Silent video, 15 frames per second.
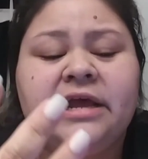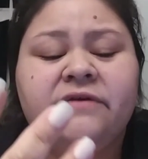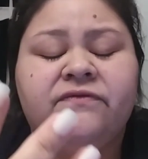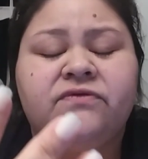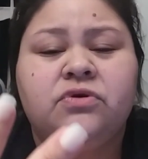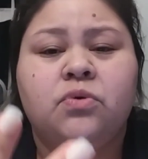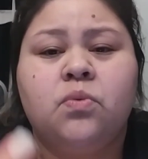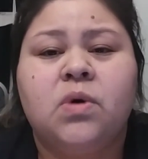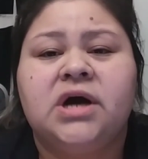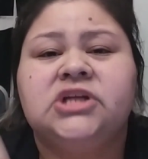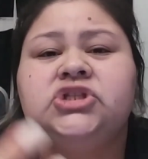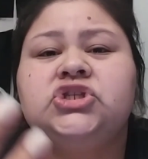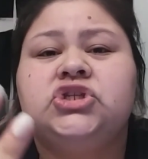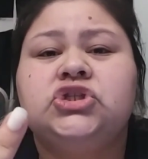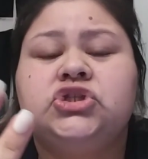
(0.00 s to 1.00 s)
If you
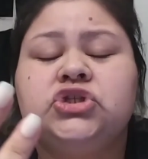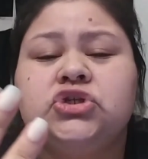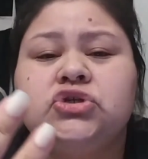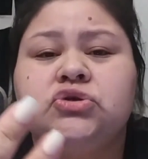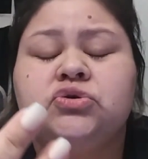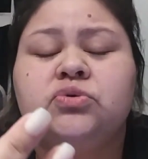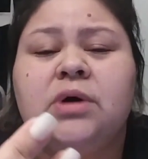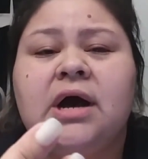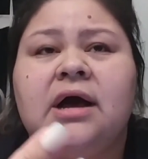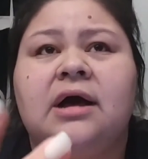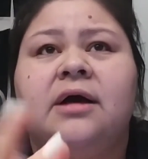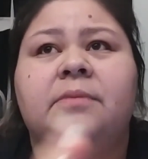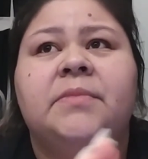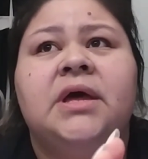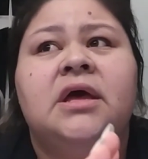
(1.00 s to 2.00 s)
want to do
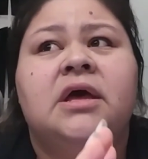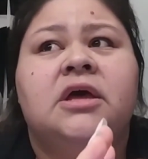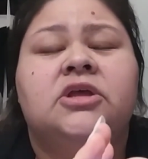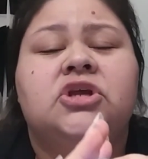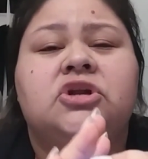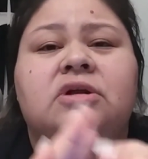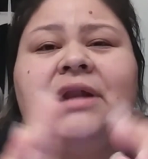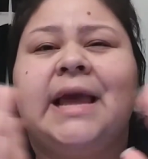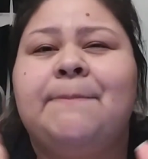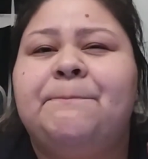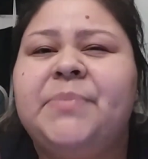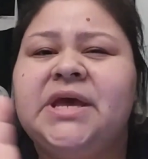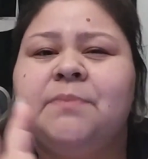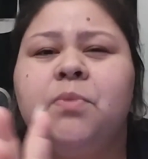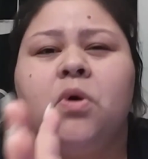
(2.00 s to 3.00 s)
you know,
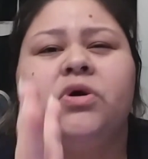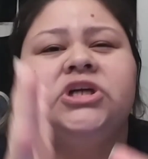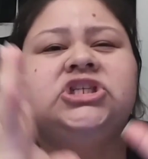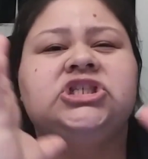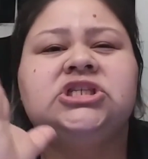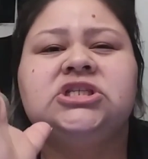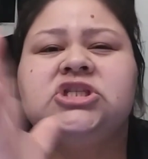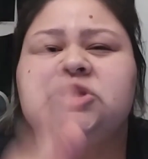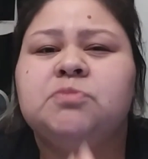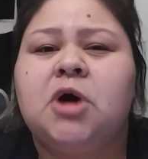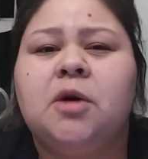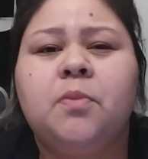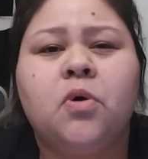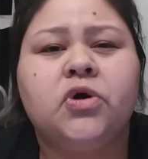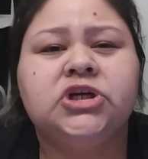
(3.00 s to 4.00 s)
like big portions,
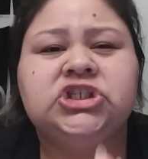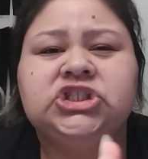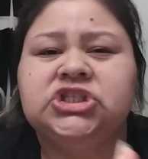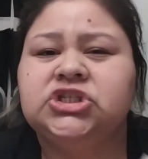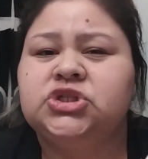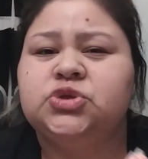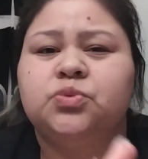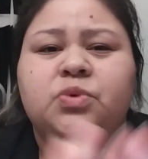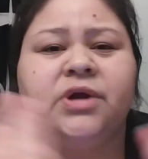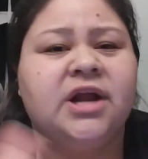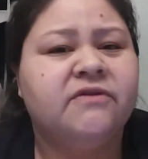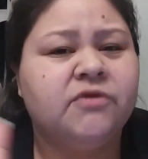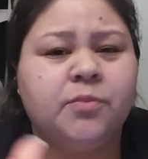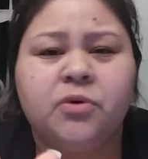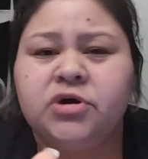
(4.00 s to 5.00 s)
small portions,
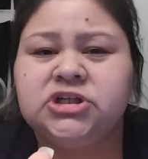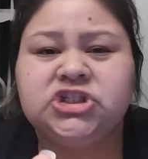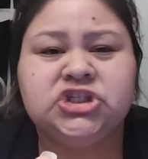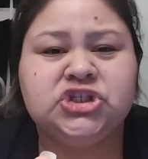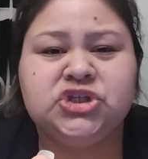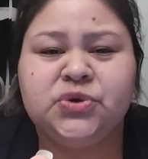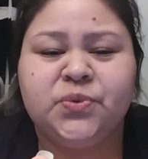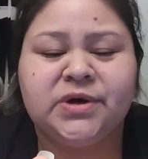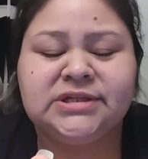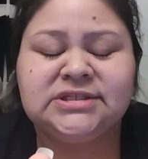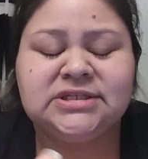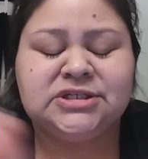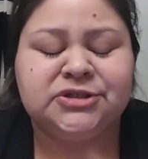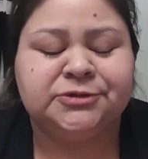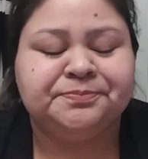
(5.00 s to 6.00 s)
whatever portions you want
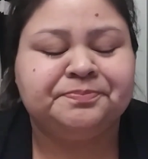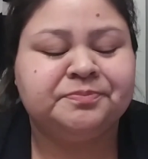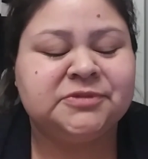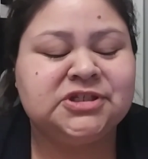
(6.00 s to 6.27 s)
to do.